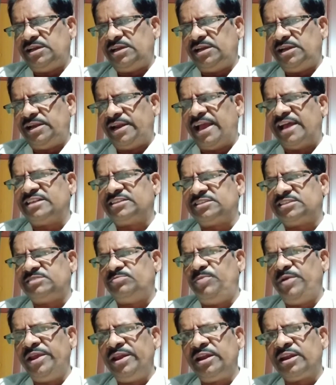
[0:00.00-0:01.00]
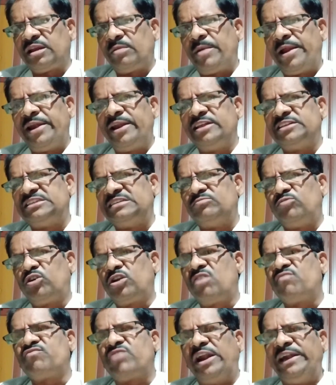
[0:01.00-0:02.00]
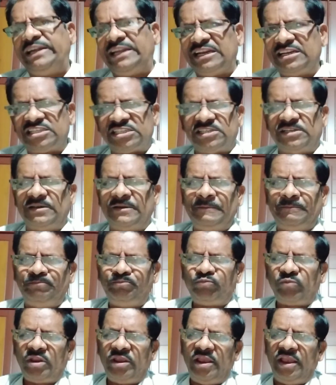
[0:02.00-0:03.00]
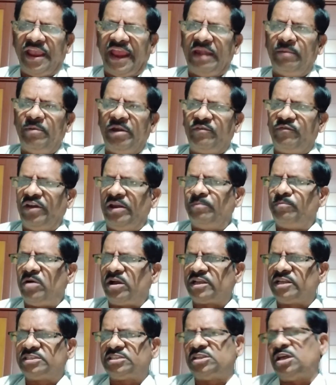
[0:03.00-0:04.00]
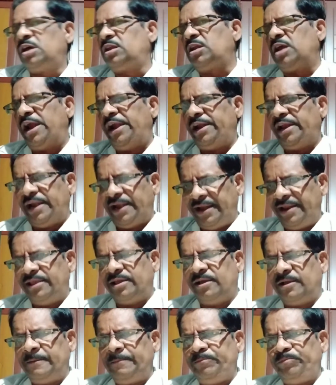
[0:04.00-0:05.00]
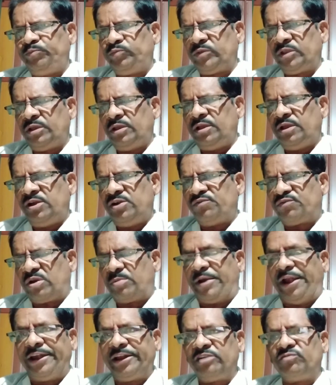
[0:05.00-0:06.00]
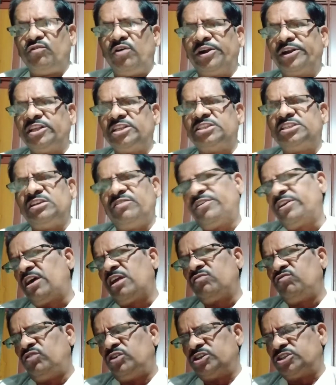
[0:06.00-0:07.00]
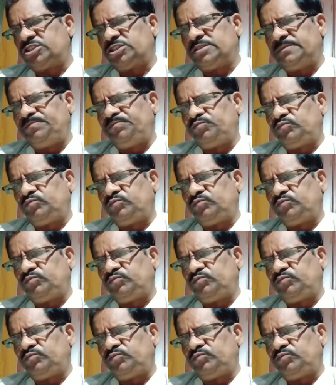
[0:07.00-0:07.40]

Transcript: It has been remained as a bone of contention and between Pakistan and India from 1947 onwards.